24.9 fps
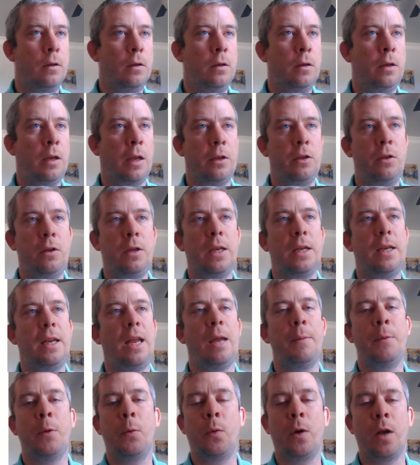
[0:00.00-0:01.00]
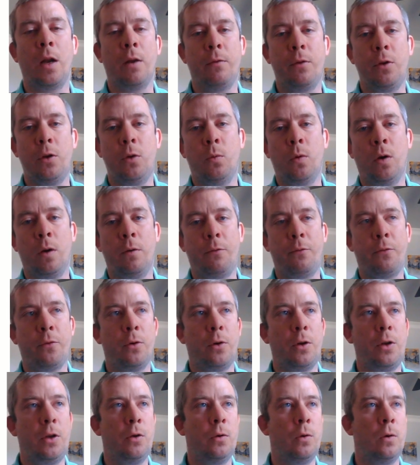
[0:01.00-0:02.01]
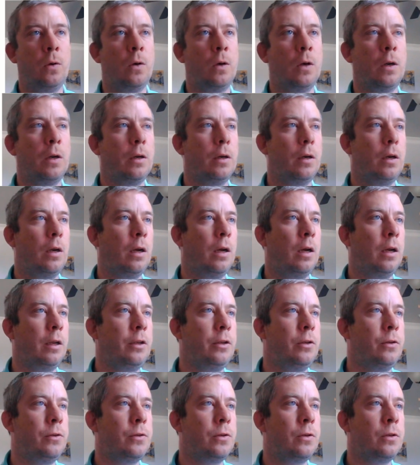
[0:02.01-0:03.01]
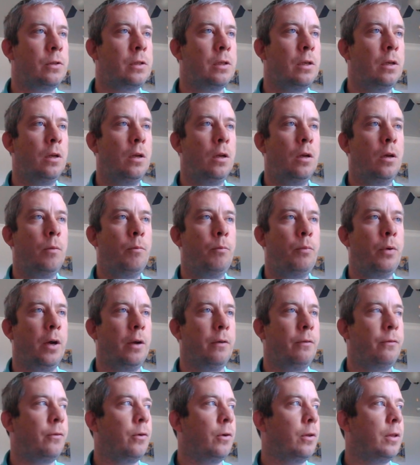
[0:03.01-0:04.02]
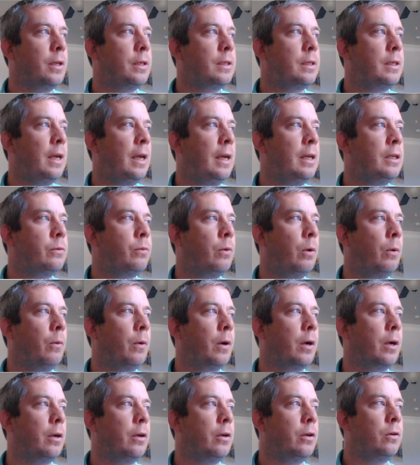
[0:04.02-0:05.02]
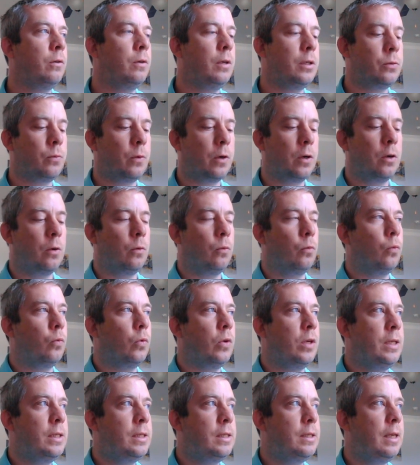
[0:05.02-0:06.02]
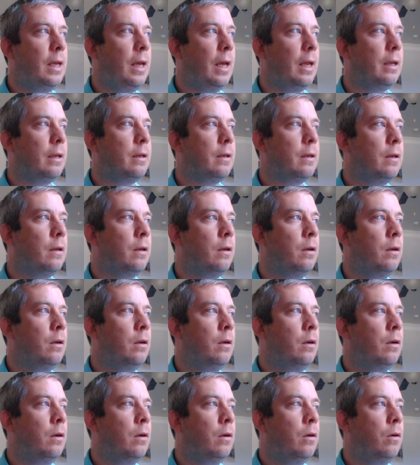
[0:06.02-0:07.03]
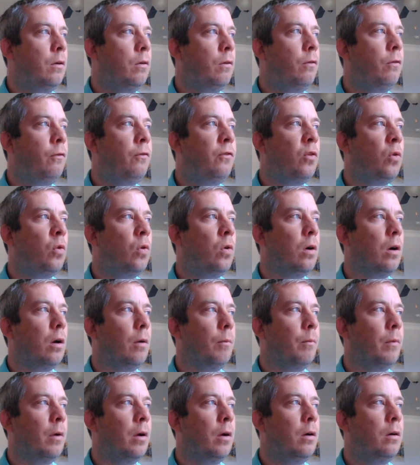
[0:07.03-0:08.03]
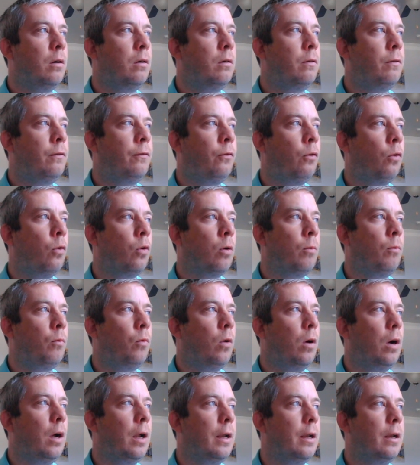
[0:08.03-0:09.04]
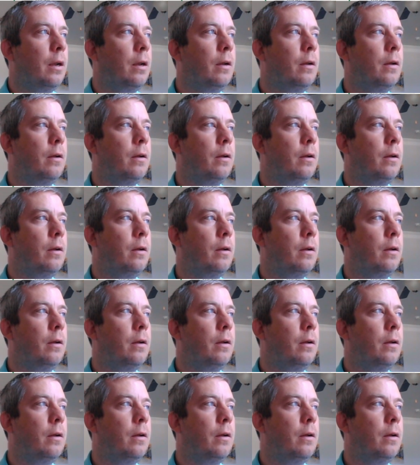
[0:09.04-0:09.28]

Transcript: Now you can name it whatever you want for your uh, users, but for this case, what we're gonna do is we're gonna reset form, form one.